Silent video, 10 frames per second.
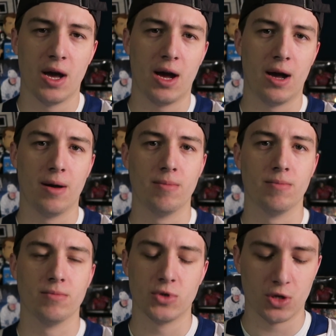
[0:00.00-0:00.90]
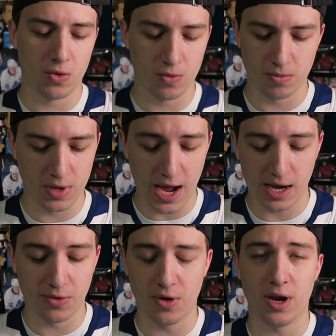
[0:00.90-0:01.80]

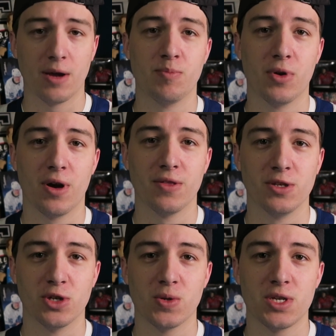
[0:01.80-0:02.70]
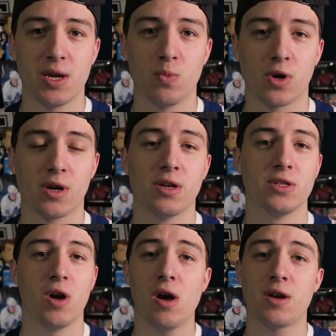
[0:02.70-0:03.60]
I thought I'd put on the jersey, and we're going
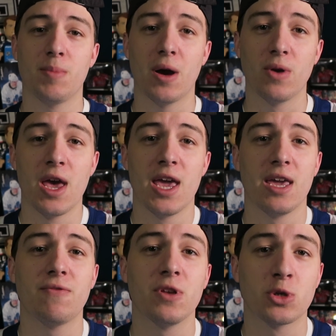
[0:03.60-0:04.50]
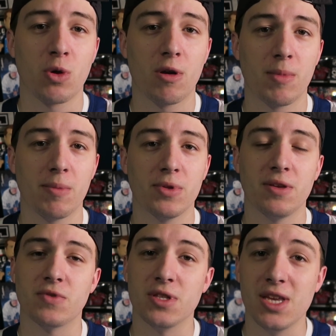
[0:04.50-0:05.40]
to talk about if the Toronto Maple
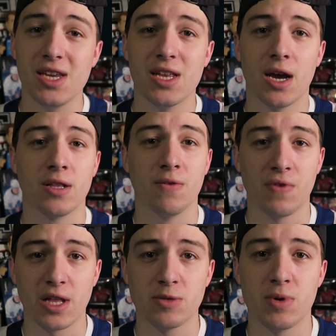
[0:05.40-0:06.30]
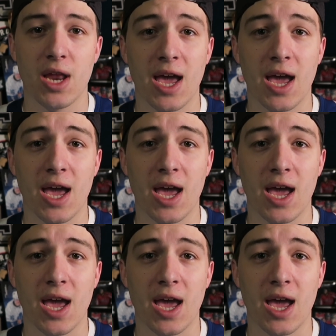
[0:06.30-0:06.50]
Leafs need a defenseman,